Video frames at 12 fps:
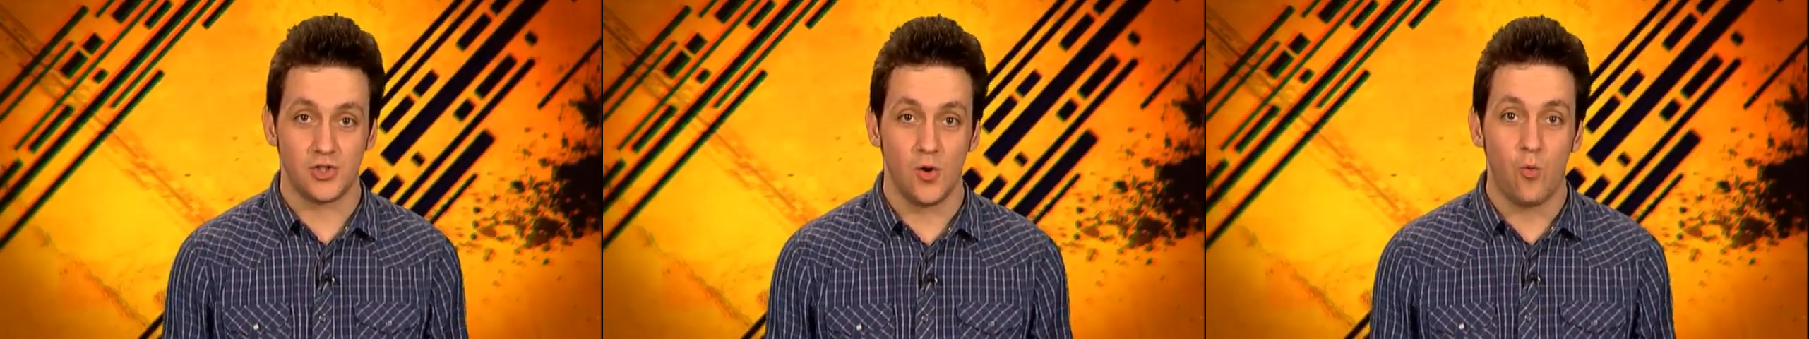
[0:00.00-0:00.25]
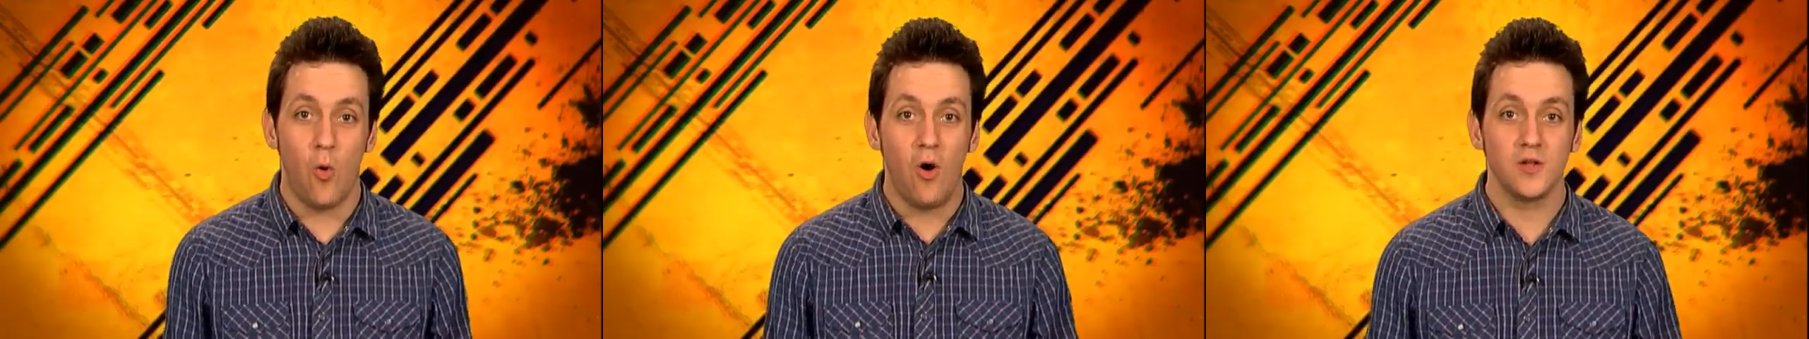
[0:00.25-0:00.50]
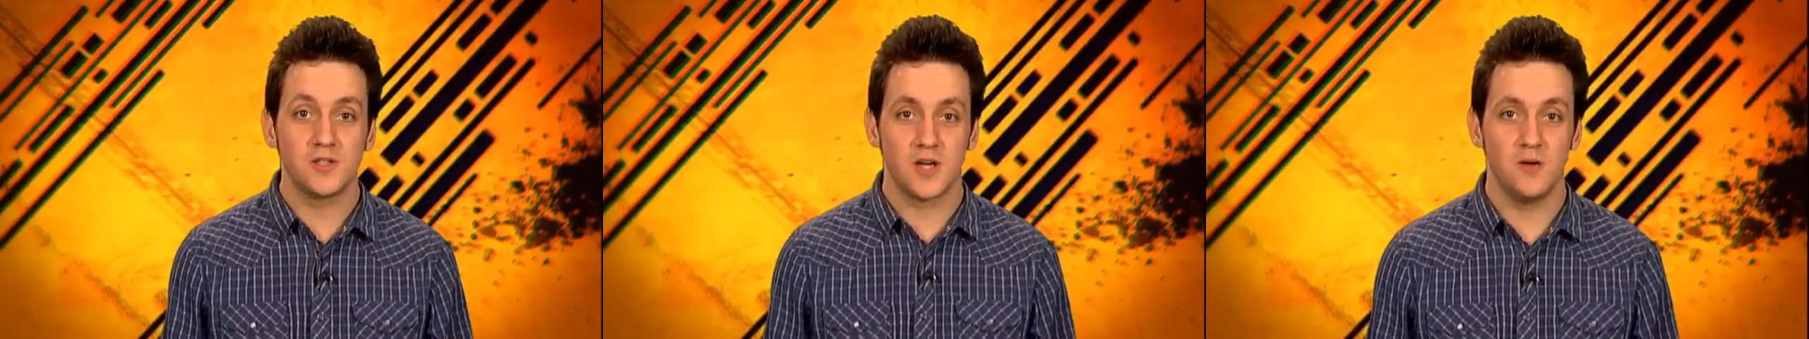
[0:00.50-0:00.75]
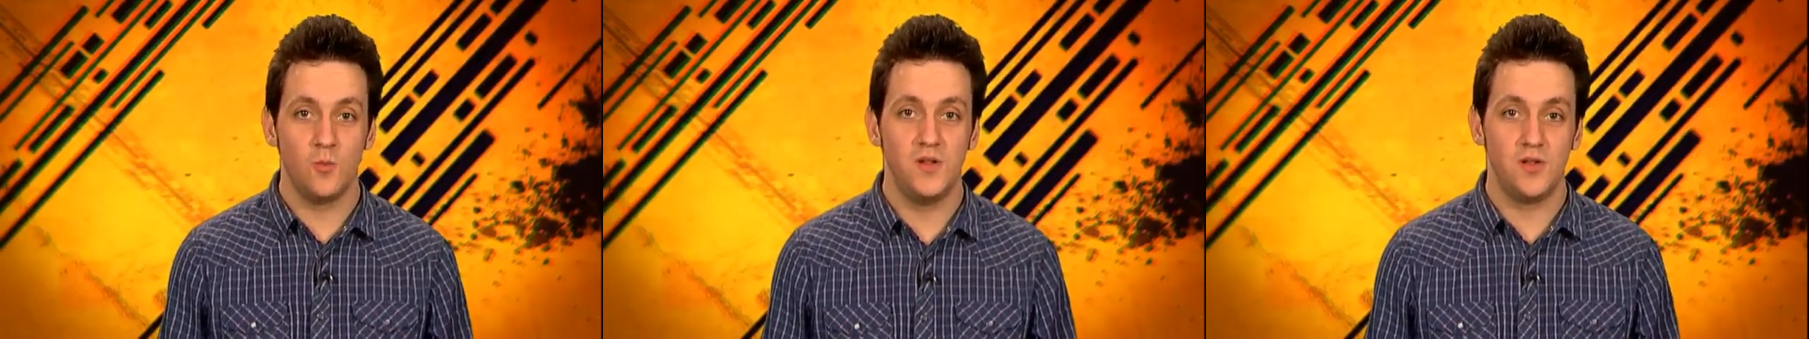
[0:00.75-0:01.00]
so what
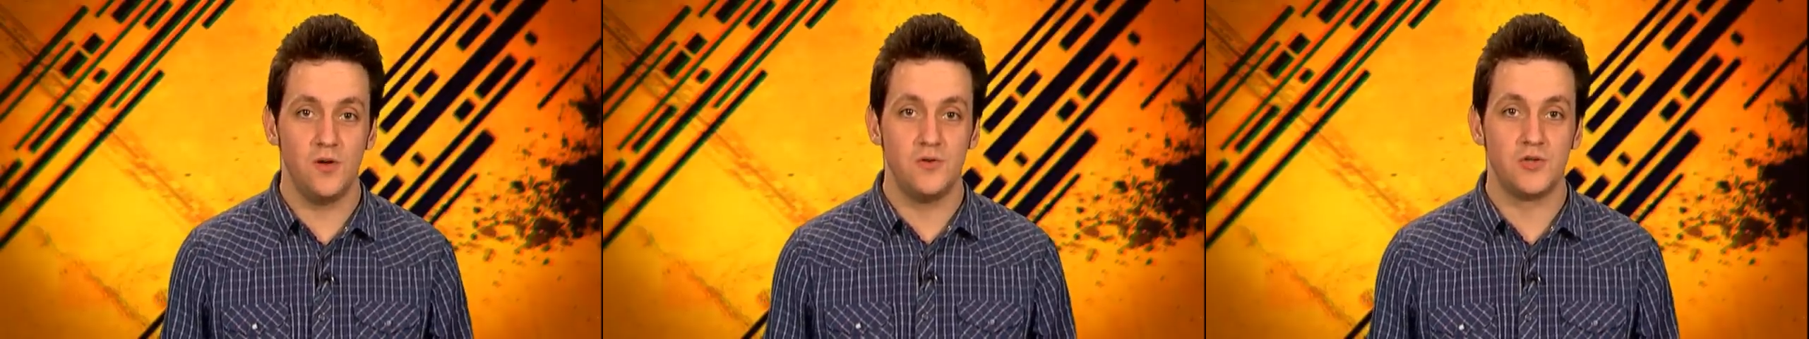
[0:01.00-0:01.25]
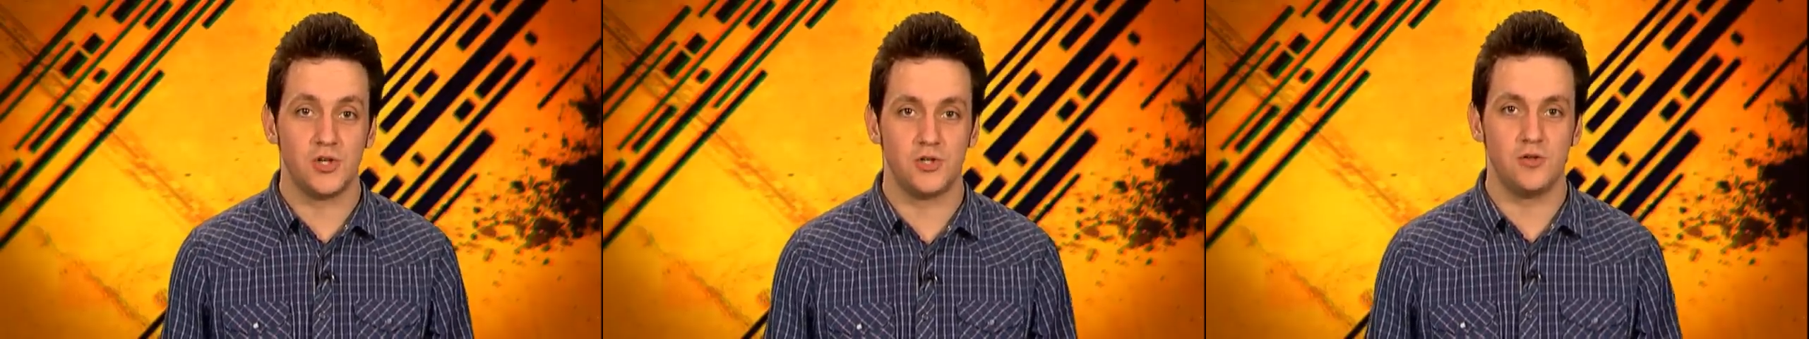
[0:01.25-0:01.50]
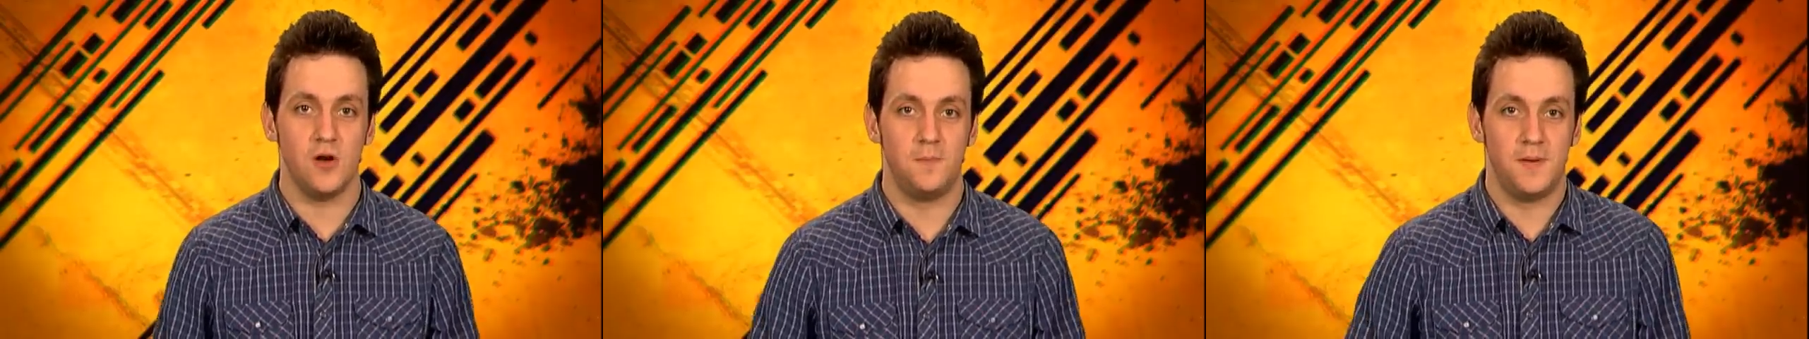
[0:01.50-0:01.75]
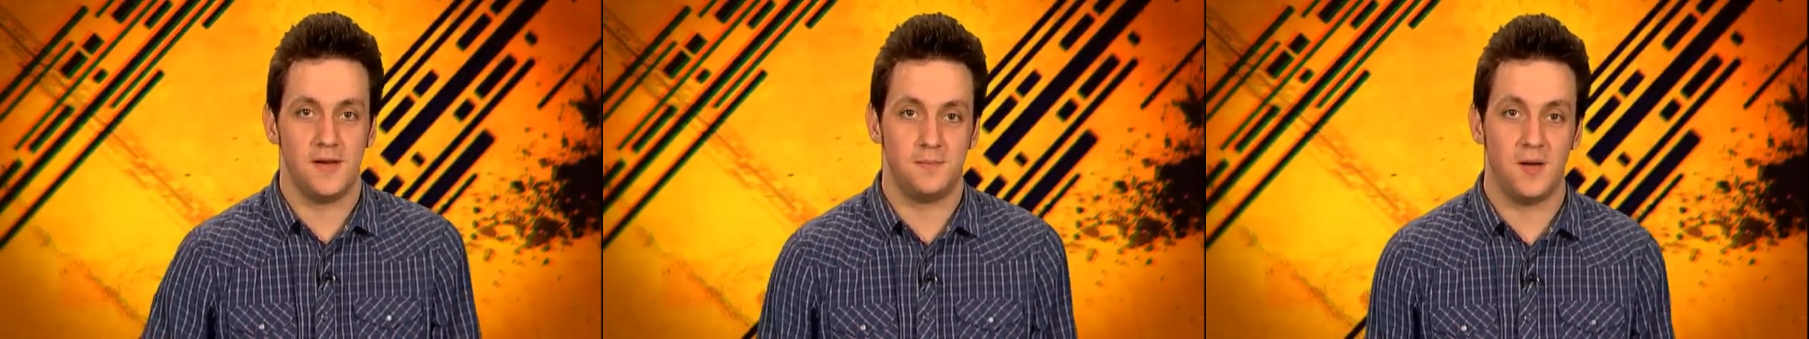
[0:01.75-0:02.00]
can we do to stop
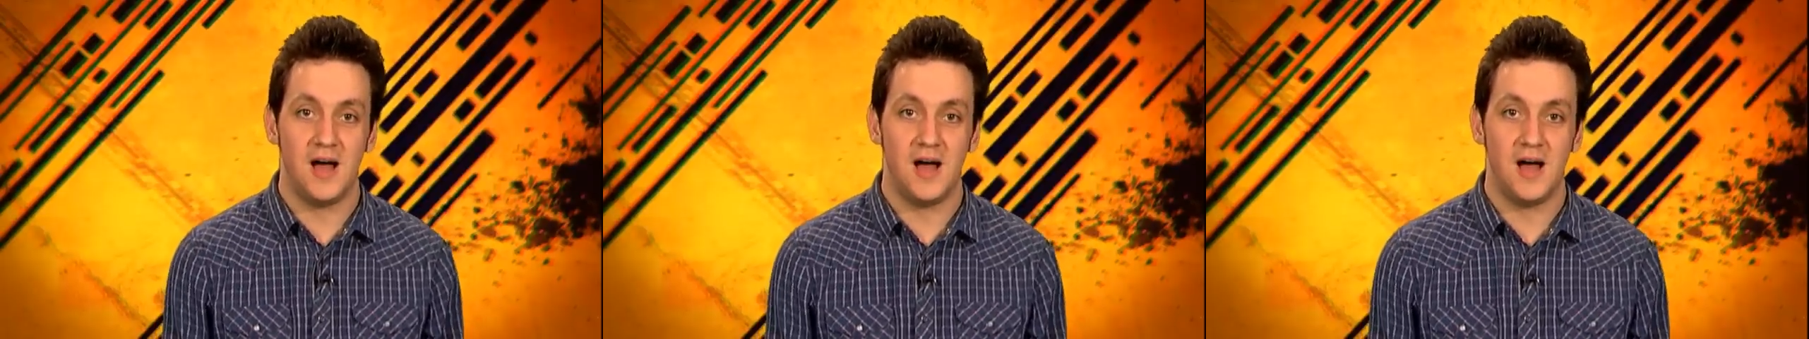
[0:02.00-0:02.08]
it?